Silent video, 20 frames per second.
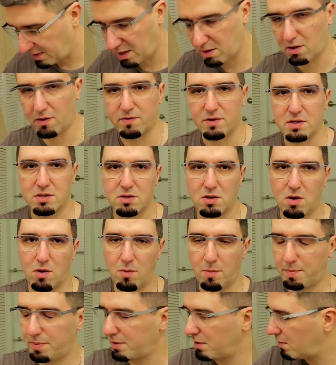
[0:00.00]
I love the
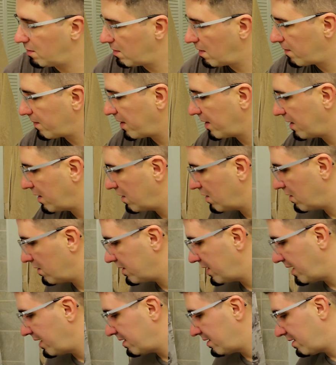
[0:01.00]
soap, you already
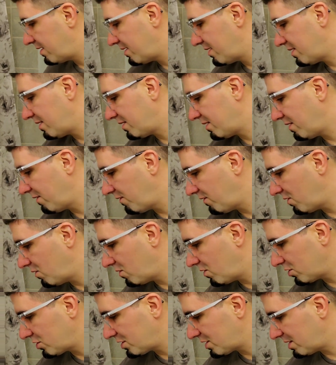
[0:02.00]
know that if
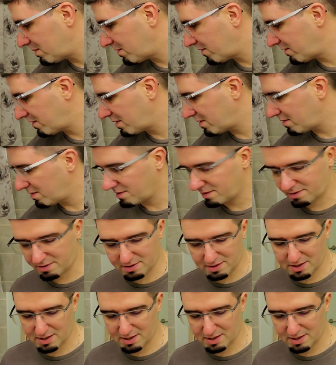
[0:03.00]
you watch some of the